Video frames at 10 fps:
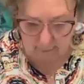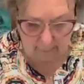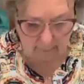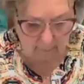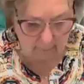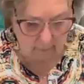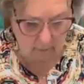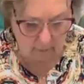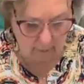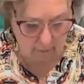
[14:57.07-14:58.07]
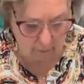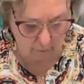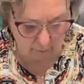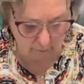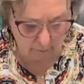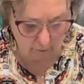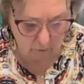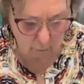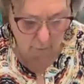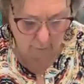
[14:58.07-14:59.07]
get this on here, and this
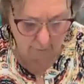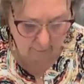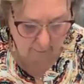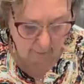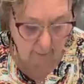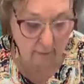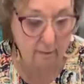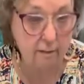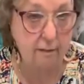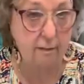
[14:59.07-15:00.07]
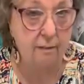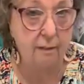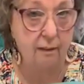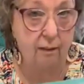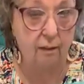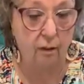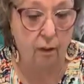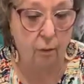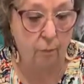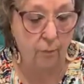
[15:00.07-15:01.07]
is the right size. This is a,
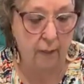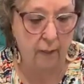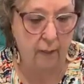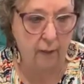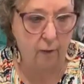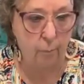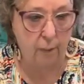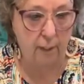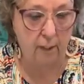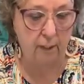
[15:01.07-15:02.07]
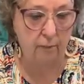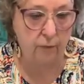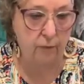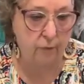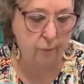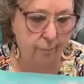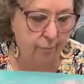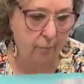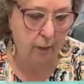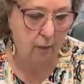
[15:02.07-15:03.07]
8.5 by 11, or
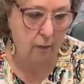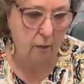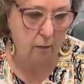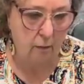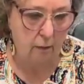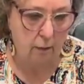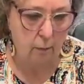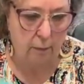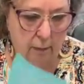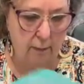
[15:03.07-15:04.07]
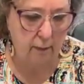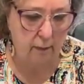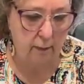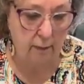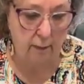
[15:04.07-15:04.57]
8 by 10,